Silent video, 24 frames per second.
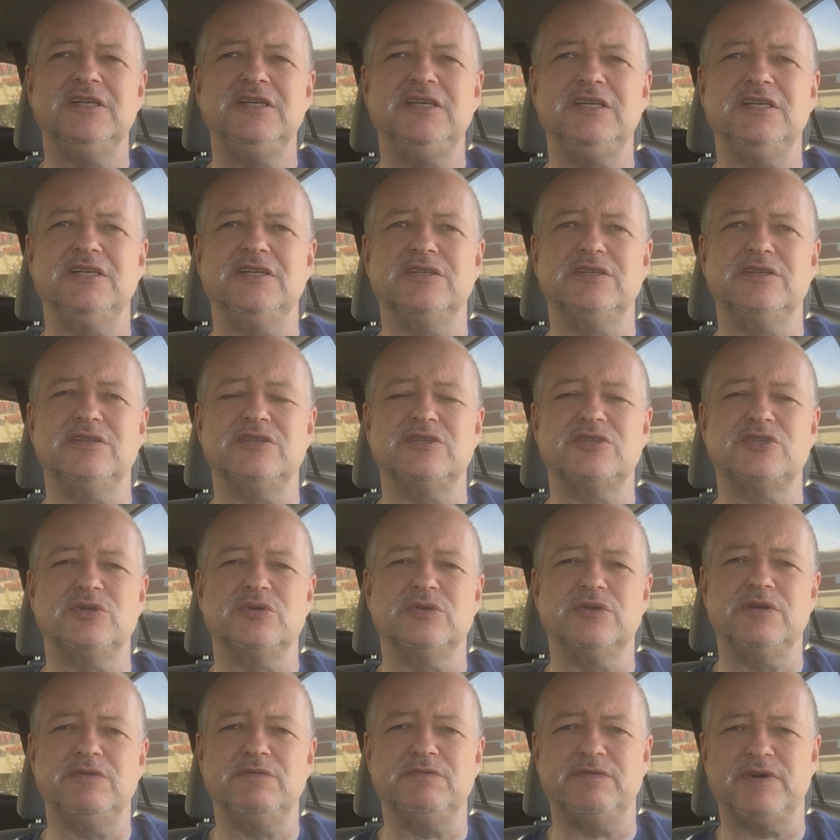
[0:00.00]
in
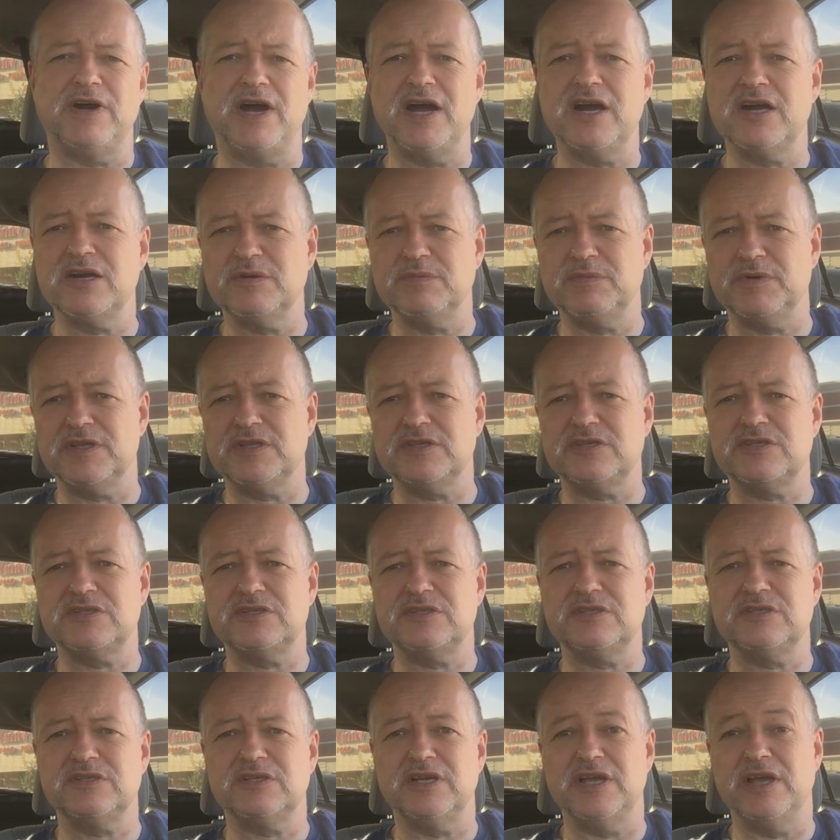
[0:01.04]
certain
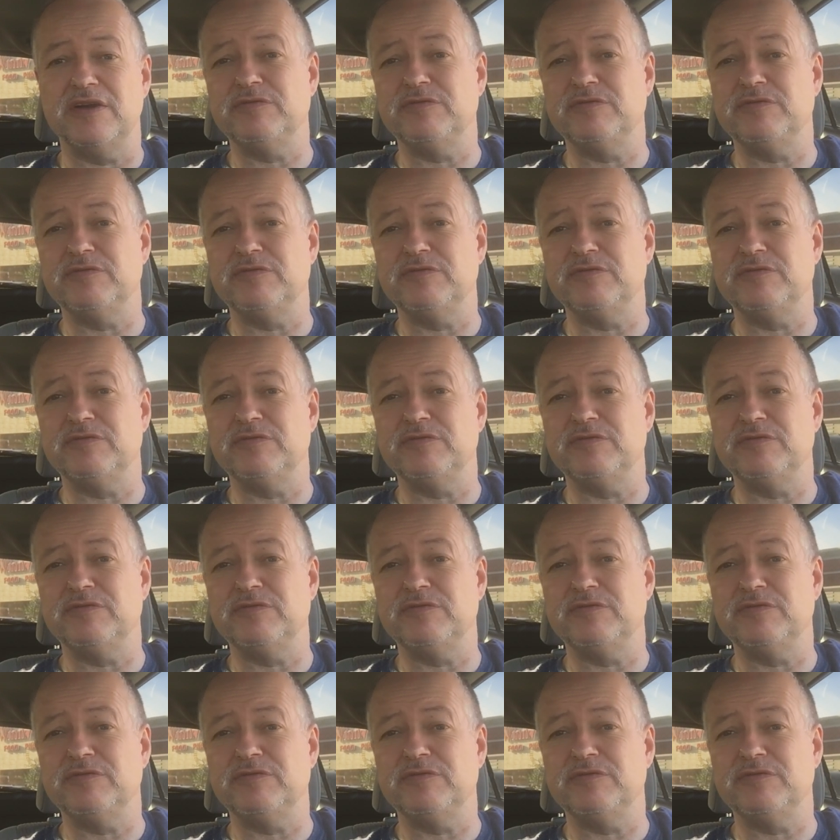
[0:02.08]
environments,